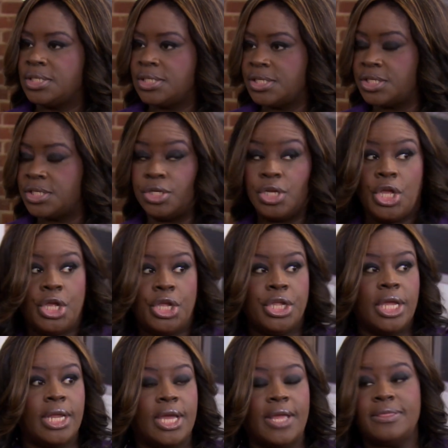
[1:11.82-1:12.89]
Just listen,
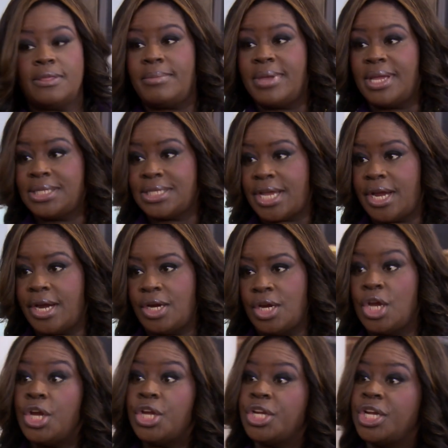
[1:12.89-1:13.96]
you're gonna cut the man's
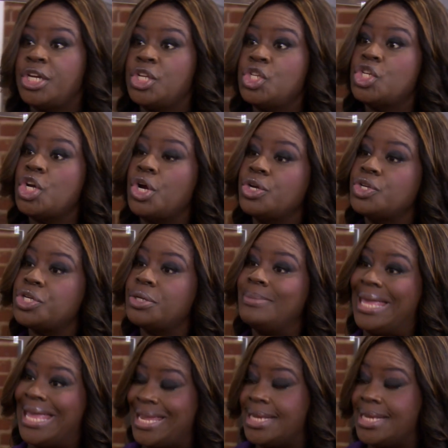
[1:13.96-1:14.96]
hair, you're gonna charge him